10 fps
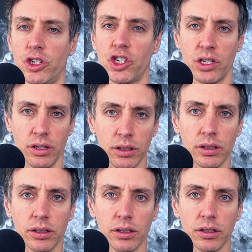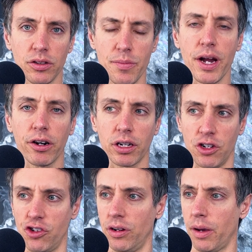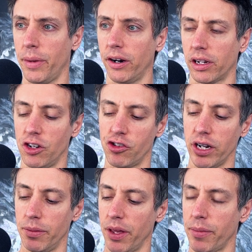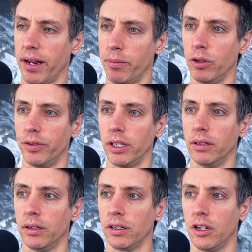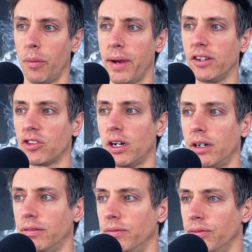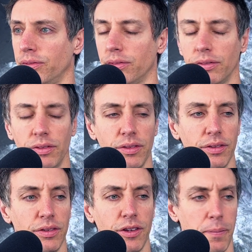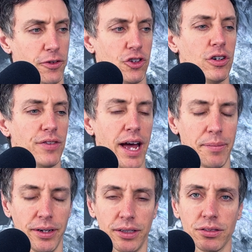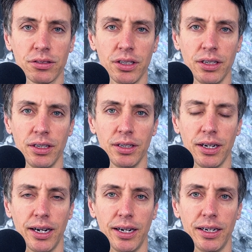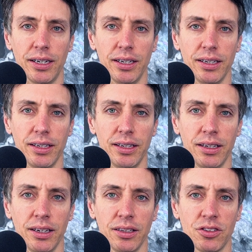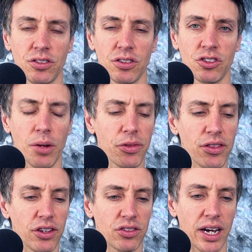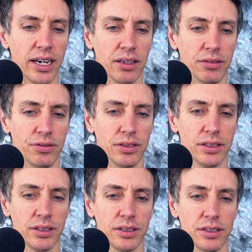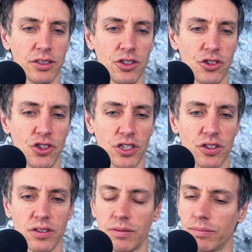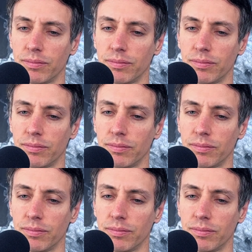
which the American dream, they made a movie, based on the pursuit of happiness. It's something that's kind of just